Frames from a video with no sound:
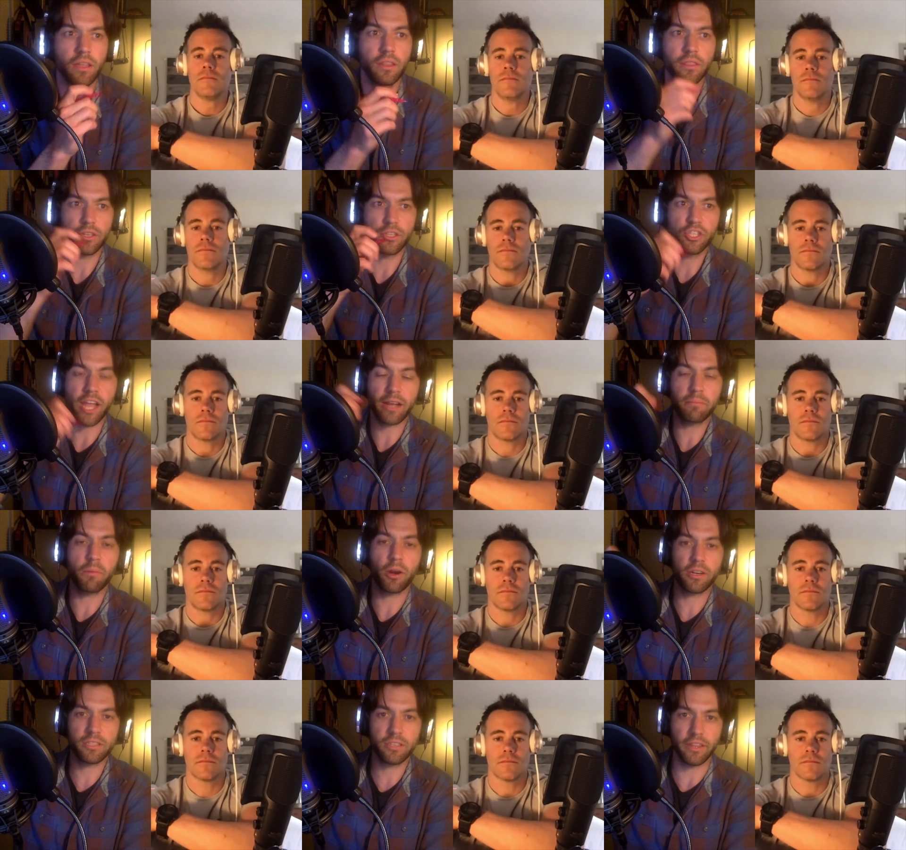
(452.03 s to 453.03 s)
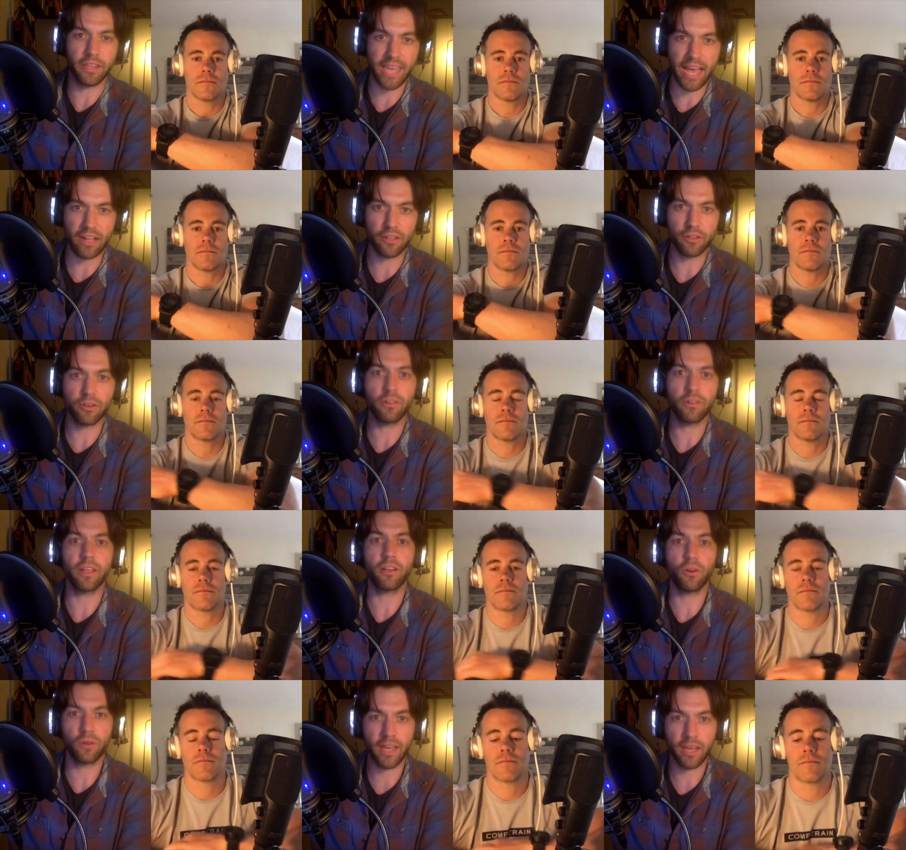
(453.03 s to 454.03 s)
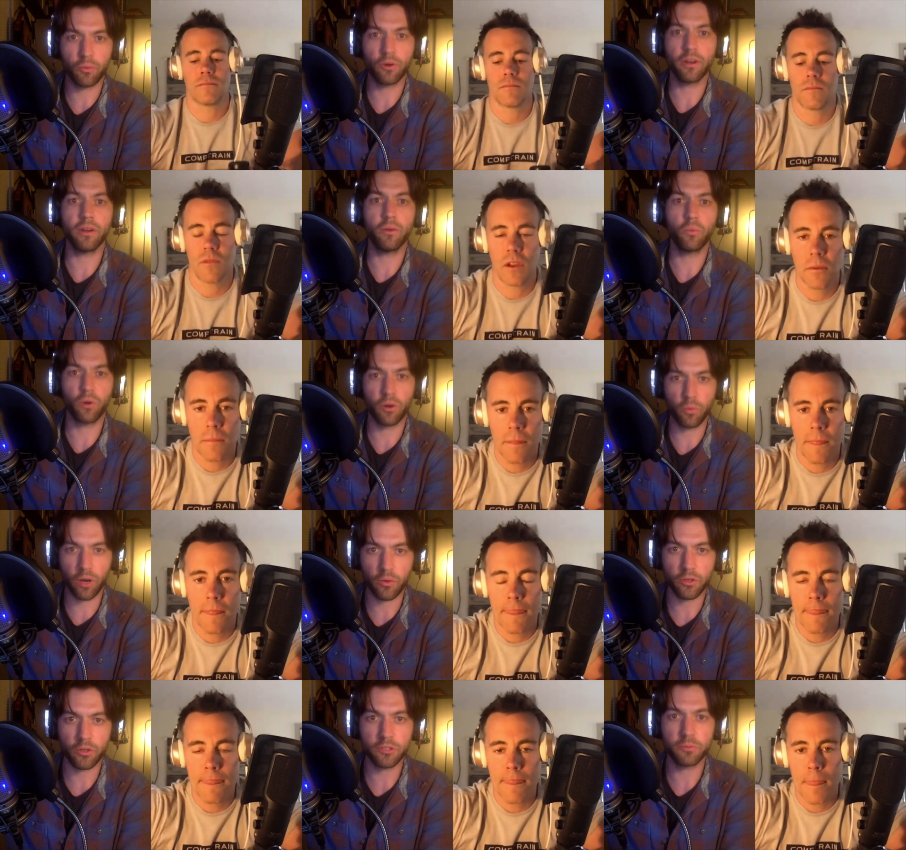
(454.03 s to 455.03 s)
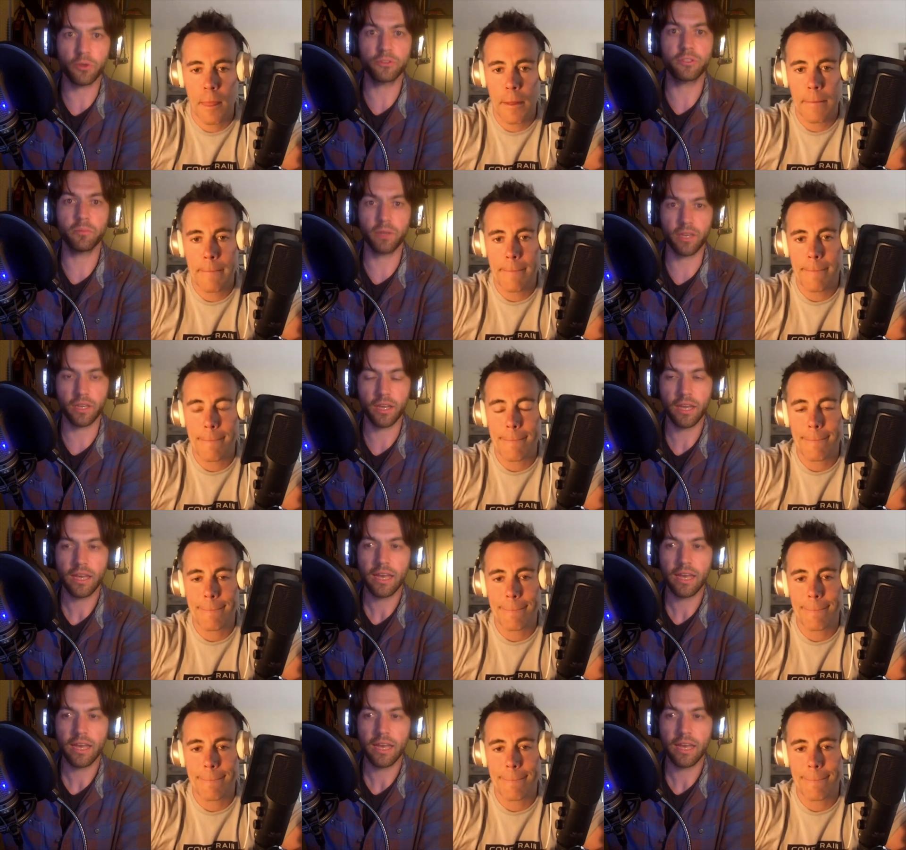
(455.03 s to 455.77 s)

Speaker 1: the check marks on the calendar, like, okay, we're we're where we're supposed to be.